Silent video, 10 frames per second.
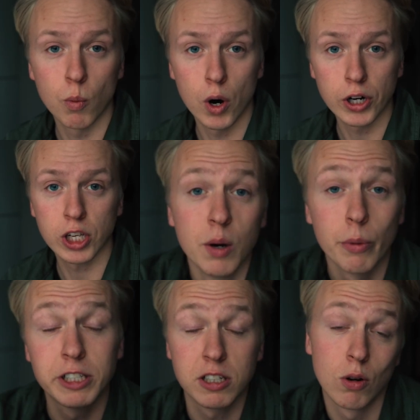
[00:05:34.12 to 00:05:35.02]
work,
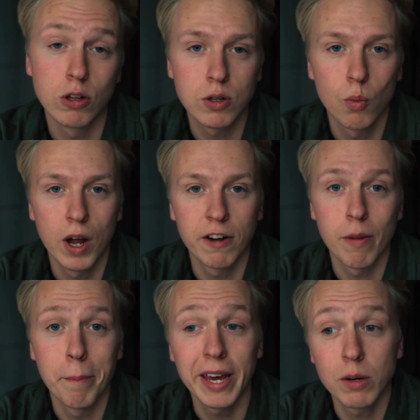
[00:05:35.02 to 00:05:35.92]
which is also one of the
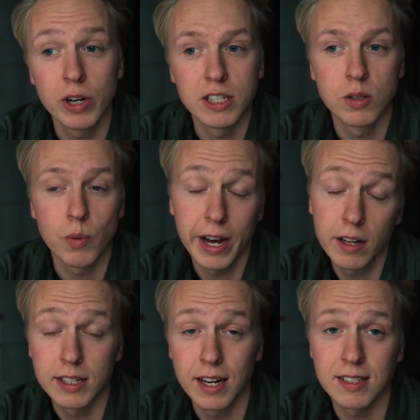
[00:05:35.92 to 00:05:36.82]
main reasons why I
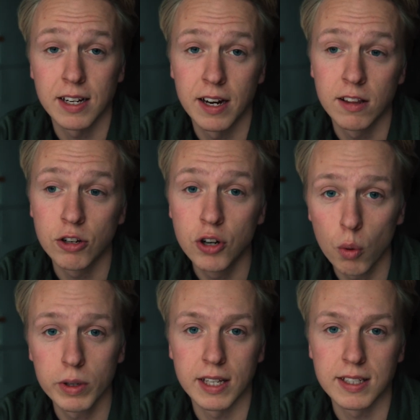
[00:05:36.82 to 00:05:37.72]
decided to go
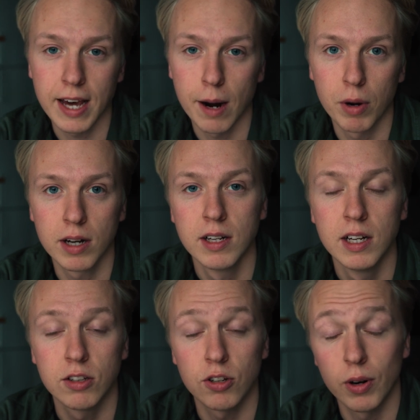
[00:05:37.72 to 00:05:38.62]
with this camera,
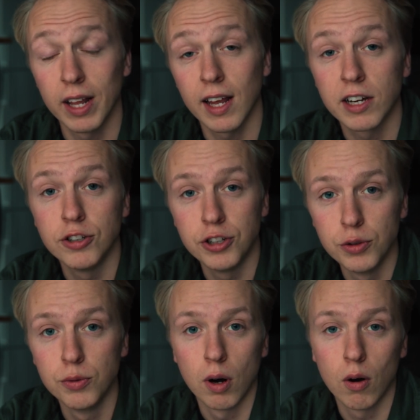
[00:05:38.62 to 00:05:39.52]
so that I could
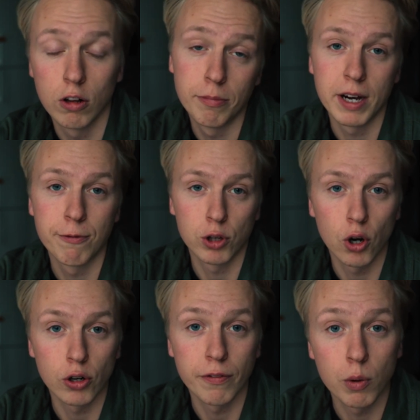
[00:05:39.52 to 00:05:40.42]
do all of my
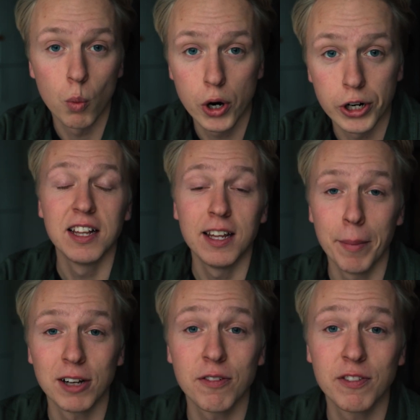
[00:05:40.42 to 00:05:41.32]
photography work. The
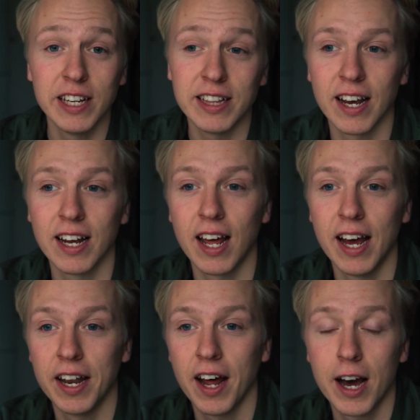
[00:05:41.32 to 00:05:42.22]
amount of detail
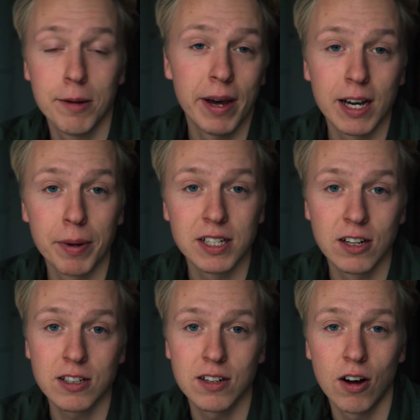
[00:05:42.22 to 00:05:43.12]
and high
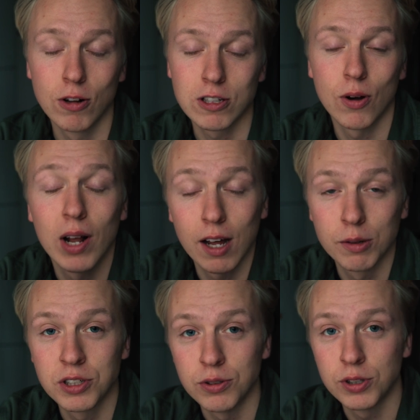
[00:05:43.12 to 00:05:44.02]
megapixels also
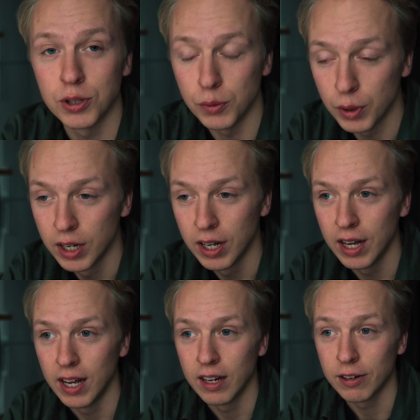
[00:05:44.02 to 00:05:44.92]
allows you to
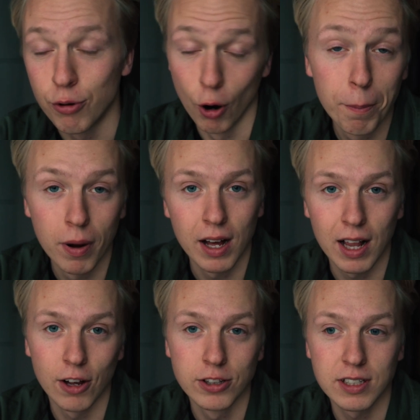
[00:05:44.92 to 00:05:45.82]
crop a
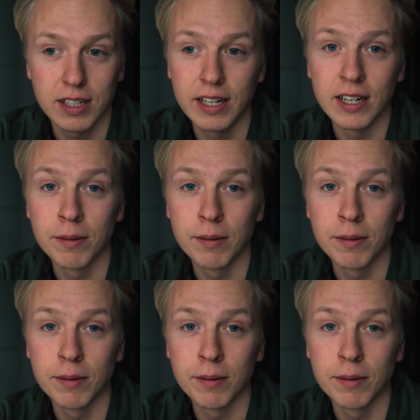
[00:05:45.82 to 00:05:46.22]
lot in